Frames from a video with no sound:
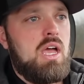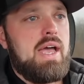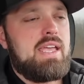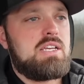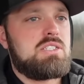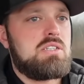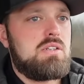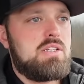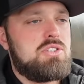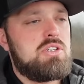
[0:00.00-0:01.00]
I guess
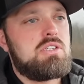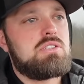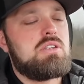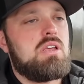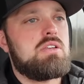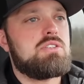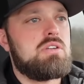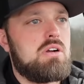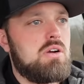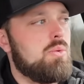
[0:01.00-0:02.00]
let's just
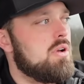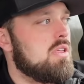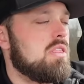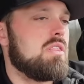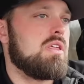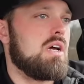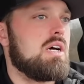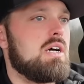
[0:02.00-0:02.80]
start with